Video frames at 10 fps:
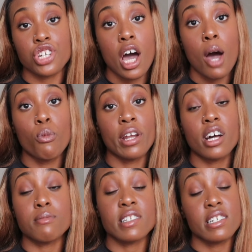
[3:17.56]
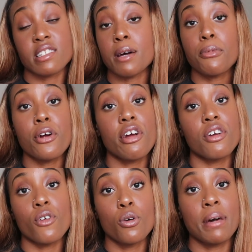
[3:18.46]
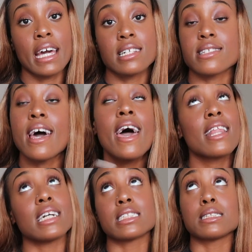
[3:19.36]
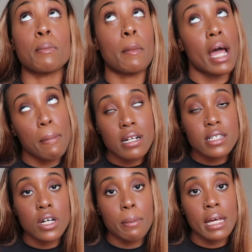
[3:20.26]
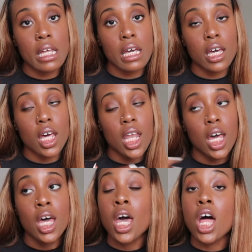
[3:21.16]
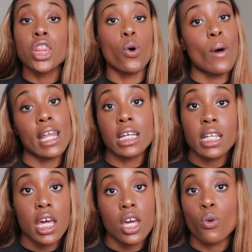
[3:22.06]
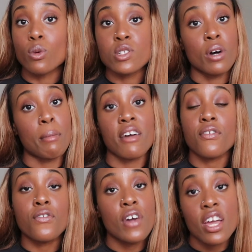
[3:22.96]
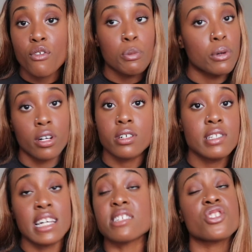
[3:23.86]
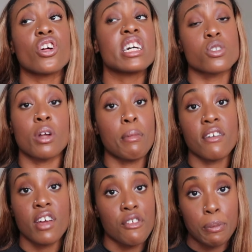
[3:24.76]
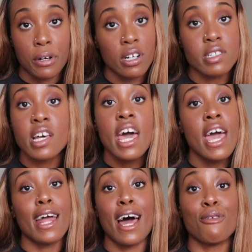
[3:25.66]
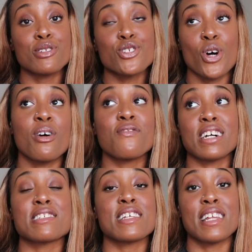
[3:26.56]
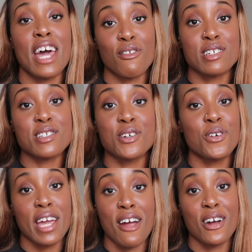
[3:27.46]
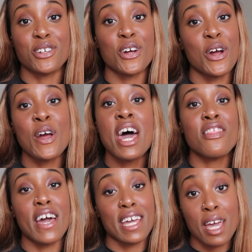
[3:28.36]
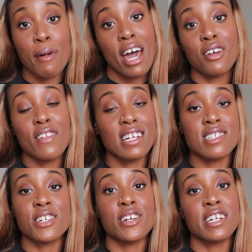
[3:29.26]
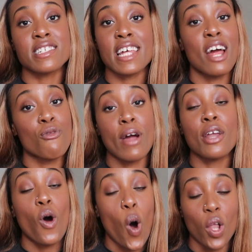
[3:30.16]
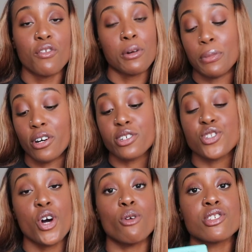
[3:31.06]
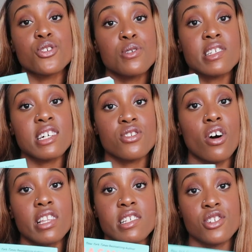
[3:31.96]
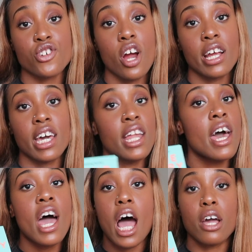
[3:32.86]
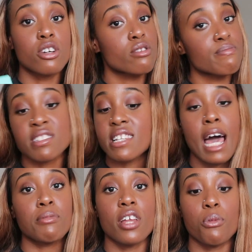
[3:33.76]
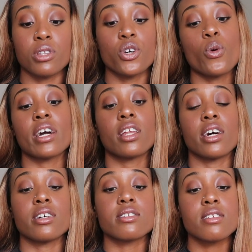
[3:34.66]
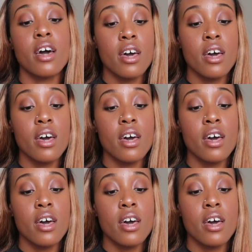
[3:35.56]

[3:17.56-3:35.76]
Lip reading: job when it comes to contemporary romance. That's just my personal opinion. The Wedding Date was one of my favorite books. It still is one of my favorite books, and I was so invested in every single character that came out of that series that I read all of the books. So as soon as I saw this in Target, I snapped it up with the quickness.